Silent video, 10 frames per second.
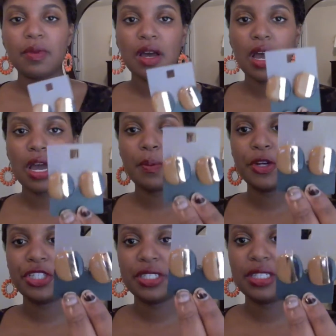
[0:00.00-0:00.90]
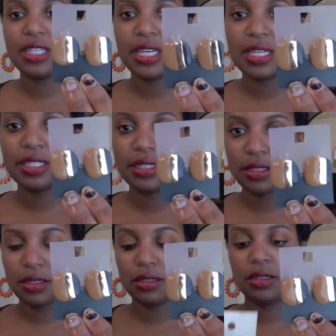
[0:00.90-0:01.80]
I purchased
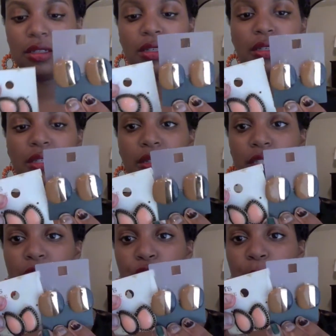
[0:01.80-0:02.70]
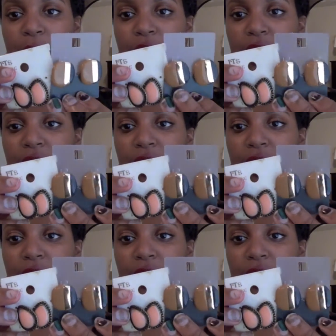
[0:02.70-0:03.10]
these two pair of